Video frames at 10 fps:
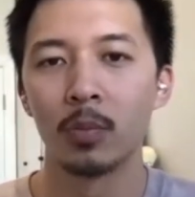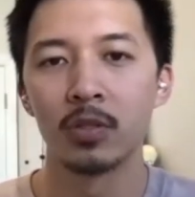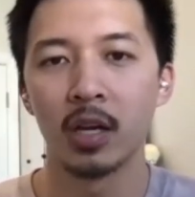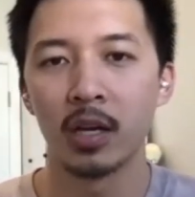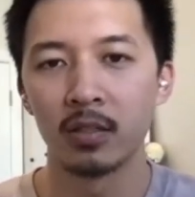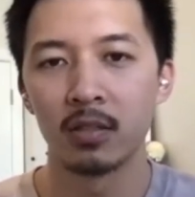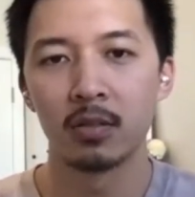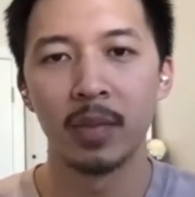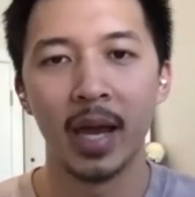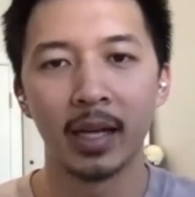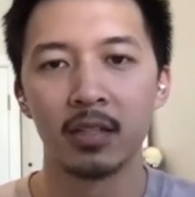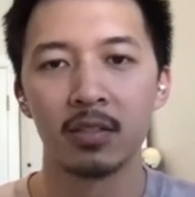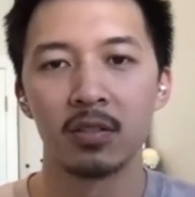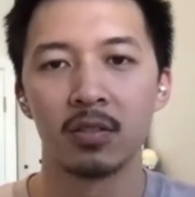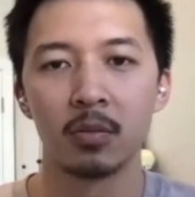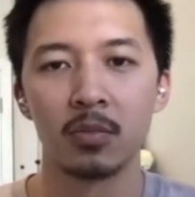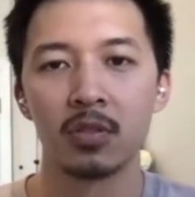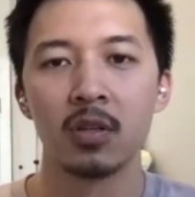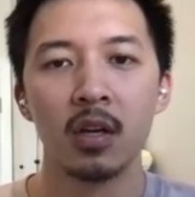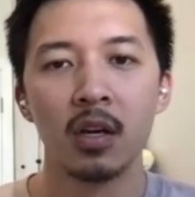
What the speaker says: websites, backend systems.